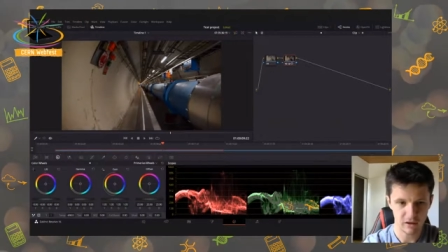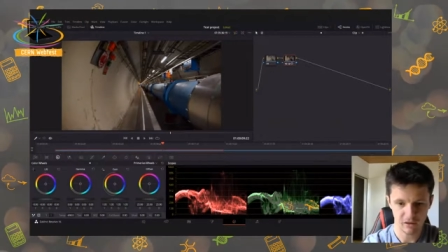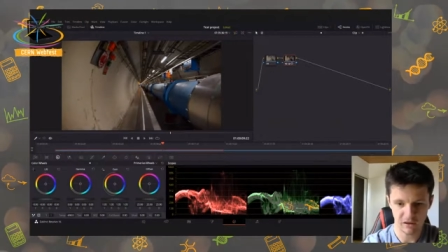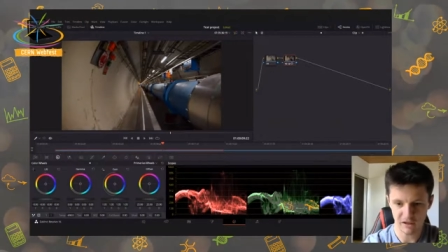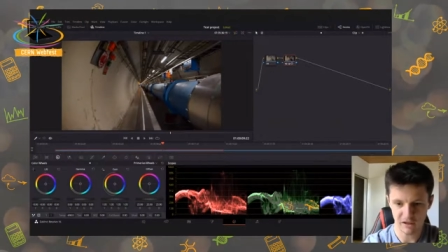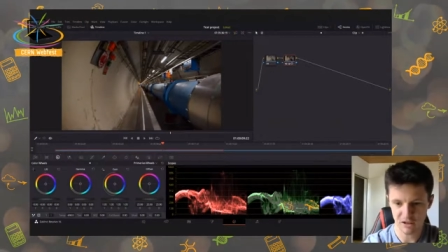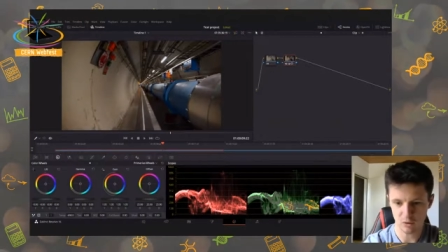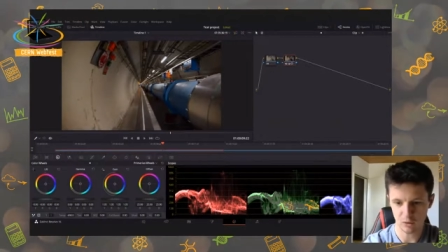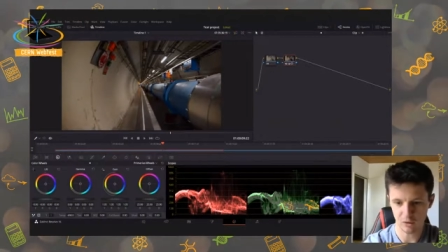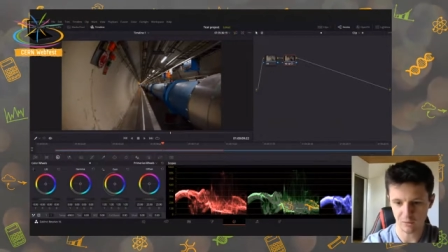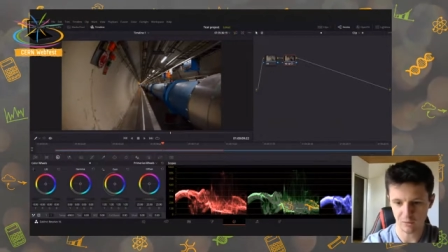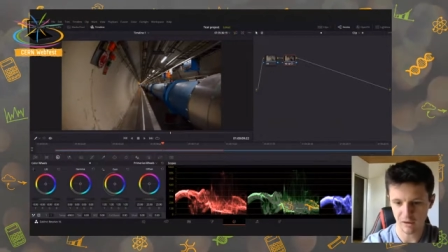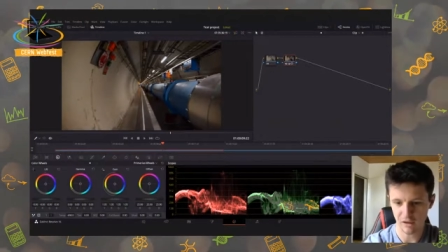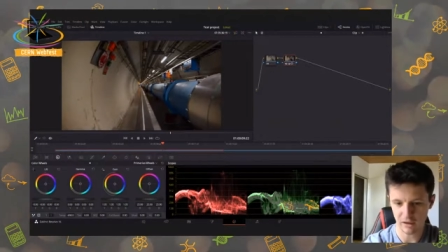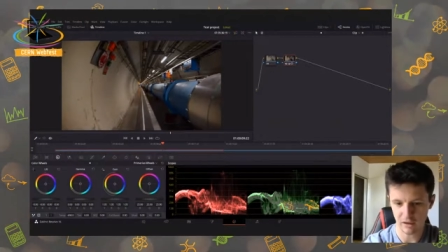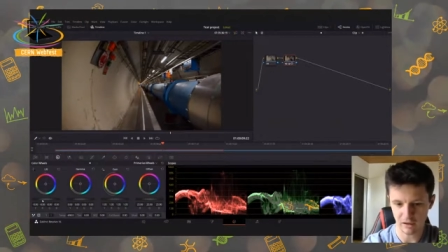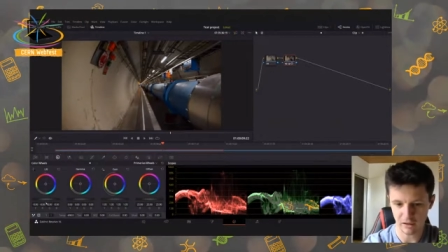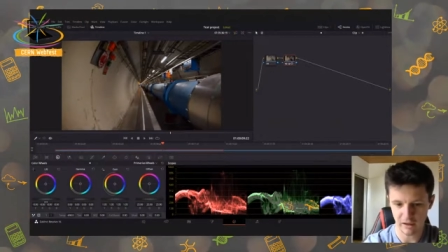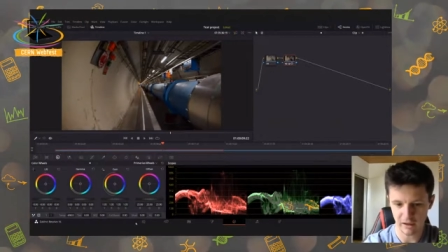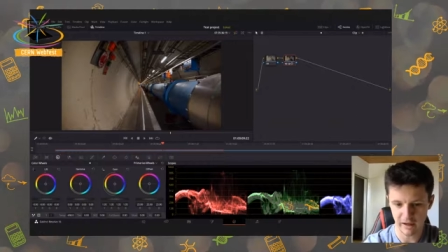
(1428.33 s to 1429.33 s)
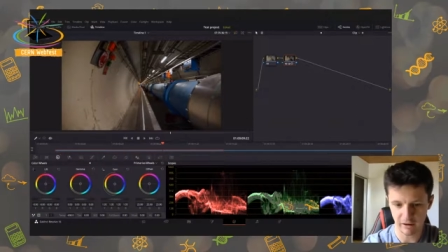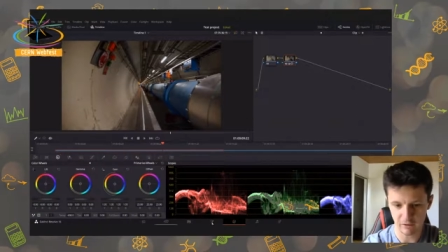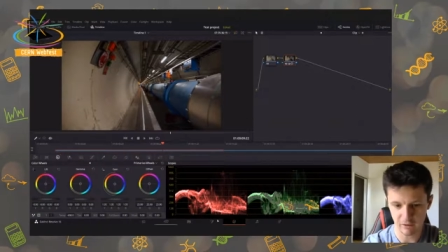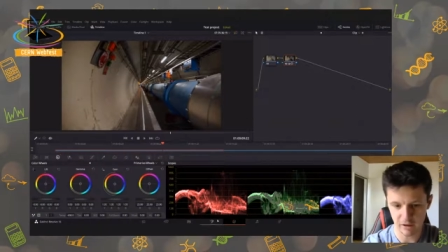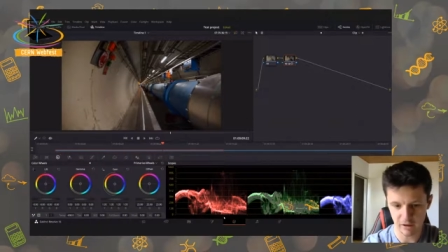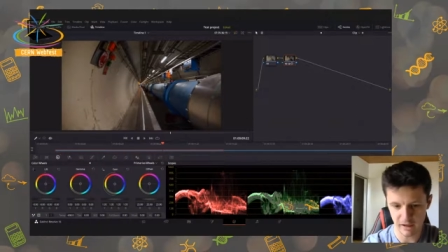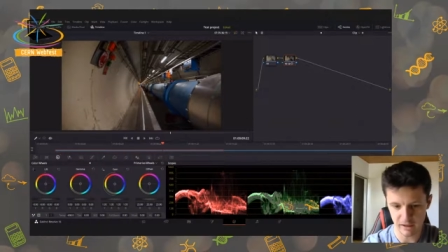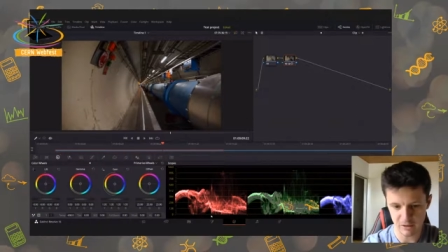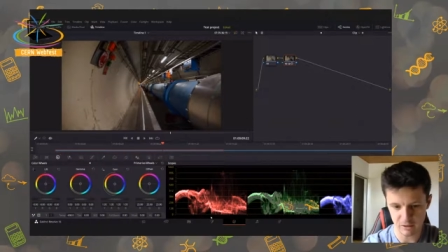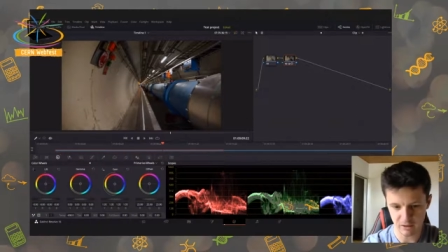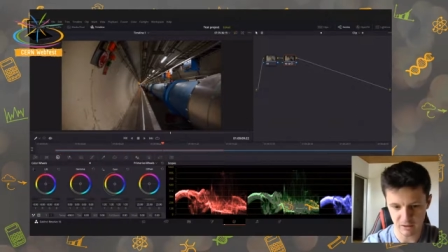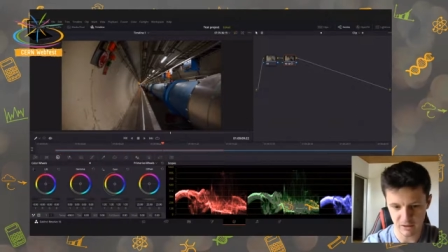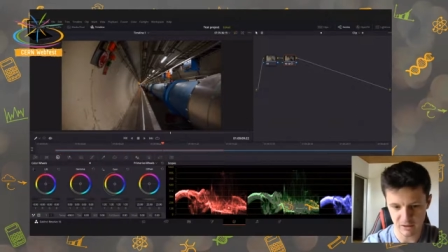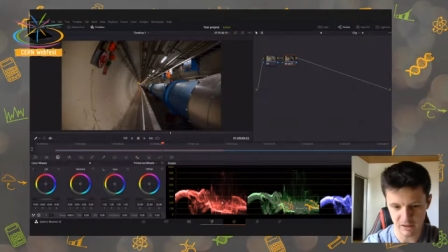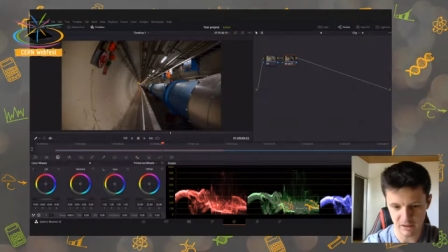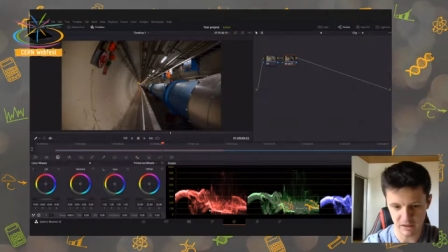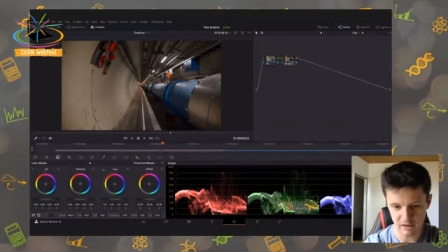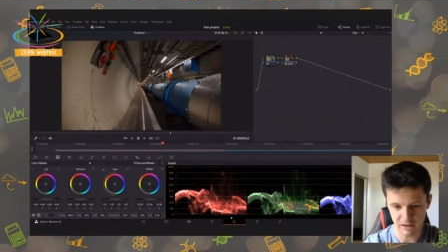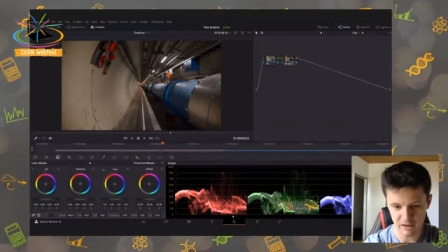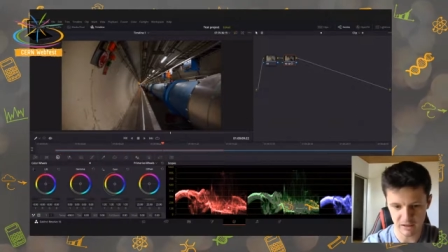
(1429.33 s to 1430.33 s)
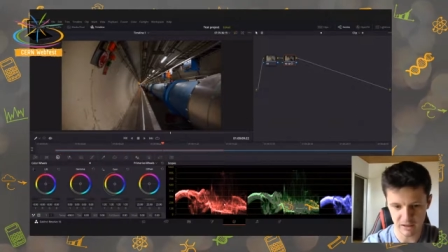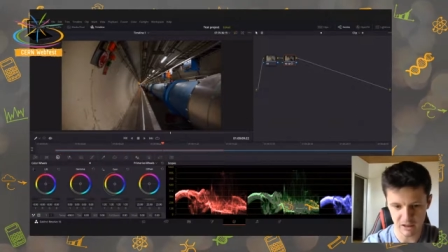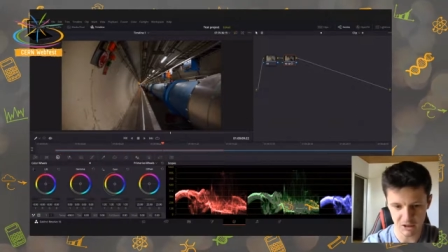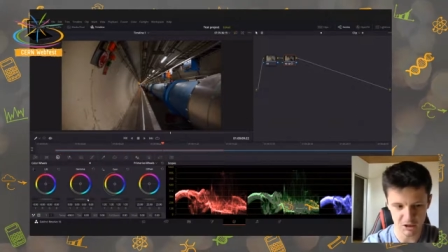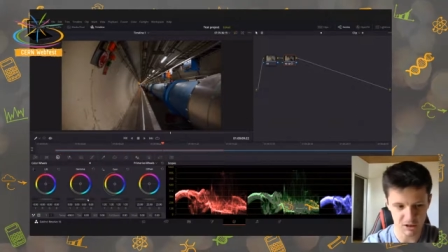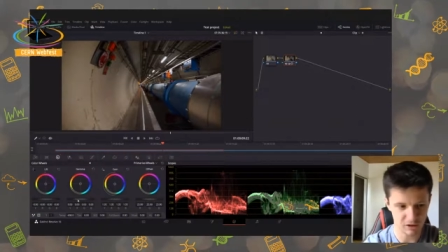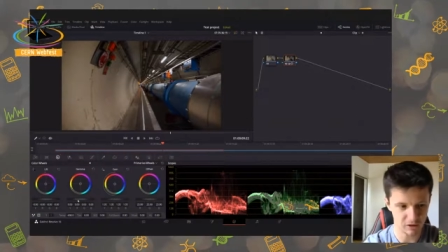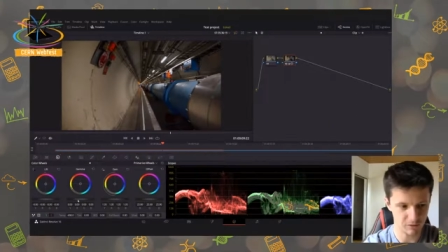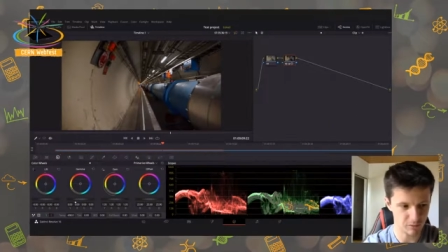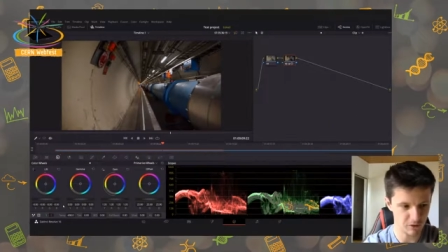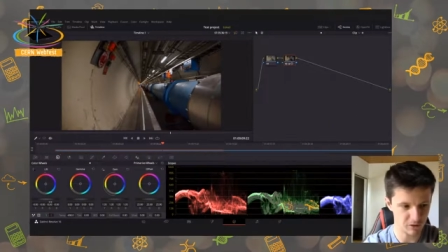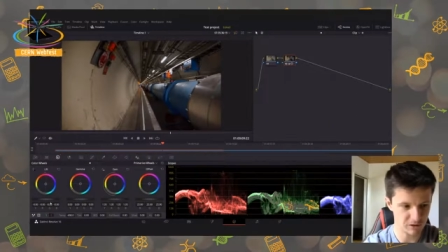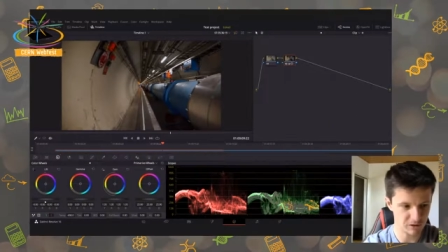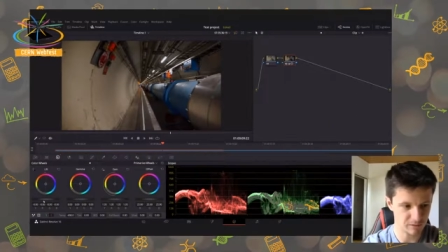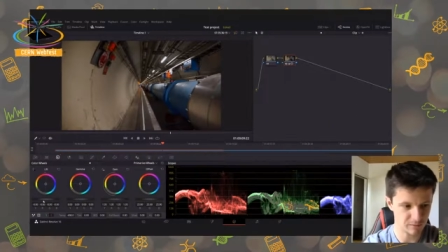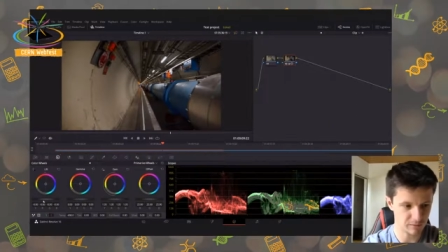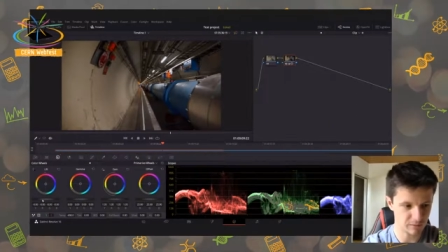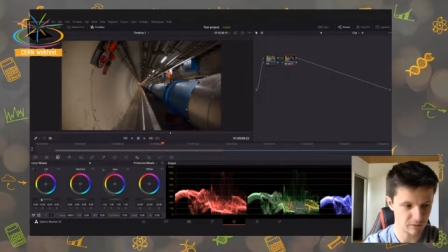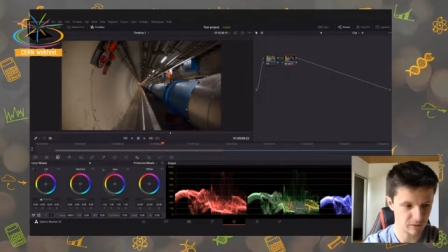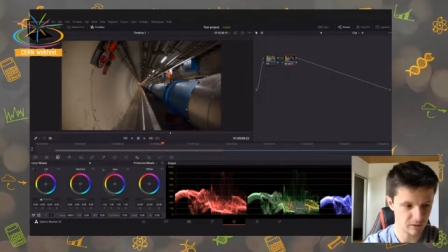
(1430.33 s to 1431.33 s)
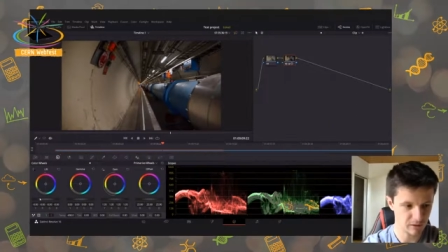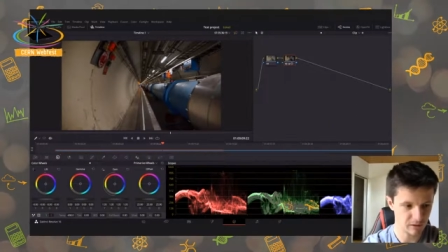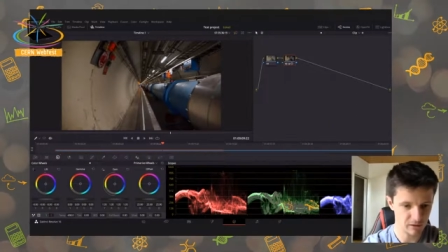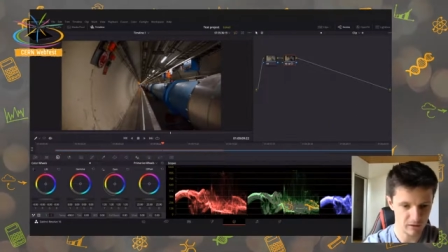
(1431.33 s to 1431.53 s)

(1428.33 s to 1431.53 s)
This would be an error. As you can see, they're touching the bottom.